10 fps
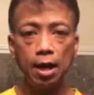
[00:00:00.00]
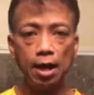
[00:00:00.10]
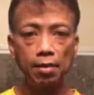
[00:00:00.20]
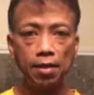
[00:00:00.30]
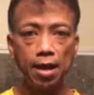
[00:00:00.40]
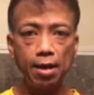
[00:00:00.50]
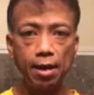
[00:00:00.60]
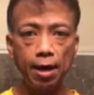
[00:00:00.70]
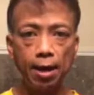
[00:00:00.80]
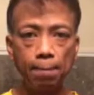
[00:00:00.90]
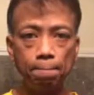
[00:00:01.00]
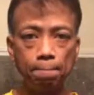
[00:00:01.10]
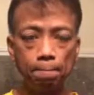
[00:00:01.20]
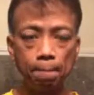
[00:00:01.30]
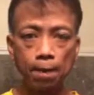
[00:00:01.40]
And then,
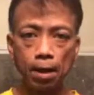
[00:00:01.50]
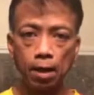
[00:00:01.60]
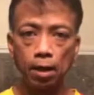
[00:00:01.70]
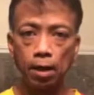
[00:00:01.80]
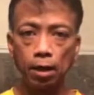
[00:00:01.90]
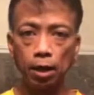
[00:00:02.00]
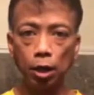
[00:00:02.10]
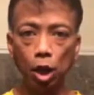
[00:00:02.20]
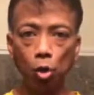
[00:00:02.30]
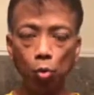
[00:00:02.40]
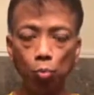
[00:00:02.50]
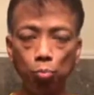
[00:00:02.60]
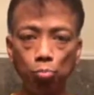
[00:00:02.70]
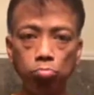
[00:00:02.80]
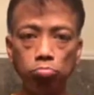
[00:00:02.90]
you know,
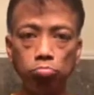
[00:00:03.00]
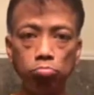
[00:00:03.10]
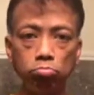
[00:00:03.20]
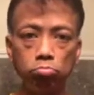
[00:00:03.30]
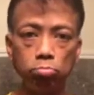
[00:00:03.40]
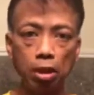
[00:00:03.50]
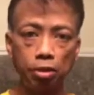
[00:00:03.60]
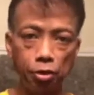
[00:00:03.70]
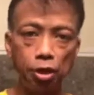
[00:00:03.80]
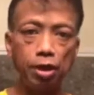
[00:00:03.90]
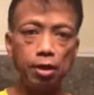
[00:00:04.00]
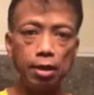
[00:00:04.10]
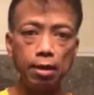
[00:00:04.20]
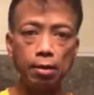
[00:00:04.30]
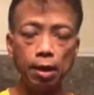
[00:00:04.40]
the third
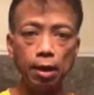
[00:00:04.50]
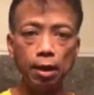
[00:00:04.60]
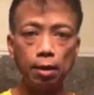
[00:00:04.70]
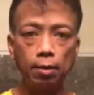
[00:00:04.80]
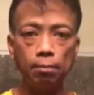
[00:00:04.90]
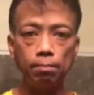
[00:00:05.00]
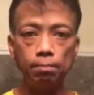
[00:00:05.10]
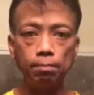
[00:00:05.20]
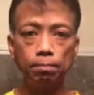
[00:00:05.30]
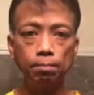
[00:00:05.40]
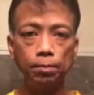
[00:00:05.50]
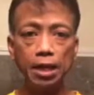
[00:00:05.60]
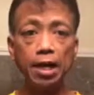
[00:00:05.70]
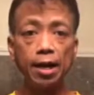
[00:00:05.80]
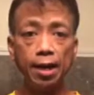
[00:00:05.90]

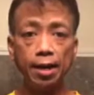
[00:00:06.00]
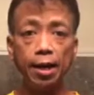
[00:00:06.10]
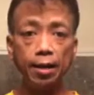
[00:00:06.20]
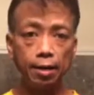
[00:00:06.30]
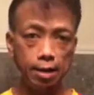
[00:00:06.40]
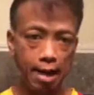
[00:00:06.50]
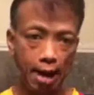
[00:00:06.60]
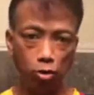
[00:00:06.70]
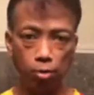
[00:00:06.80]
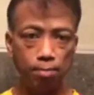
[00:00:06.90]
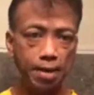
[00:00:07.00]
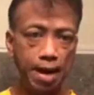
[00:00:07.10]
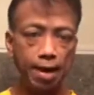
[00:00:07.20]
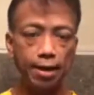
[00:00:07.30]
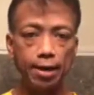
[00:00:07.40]
thing that I did in the acronym
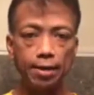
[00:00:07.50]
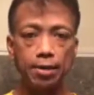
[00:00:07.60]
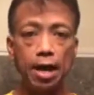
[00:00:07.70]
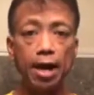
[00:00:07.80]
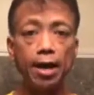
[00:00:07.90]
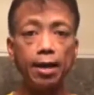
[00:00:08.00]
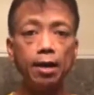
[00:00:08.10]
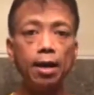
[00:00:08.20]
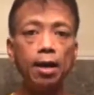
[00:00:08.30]
DAD is I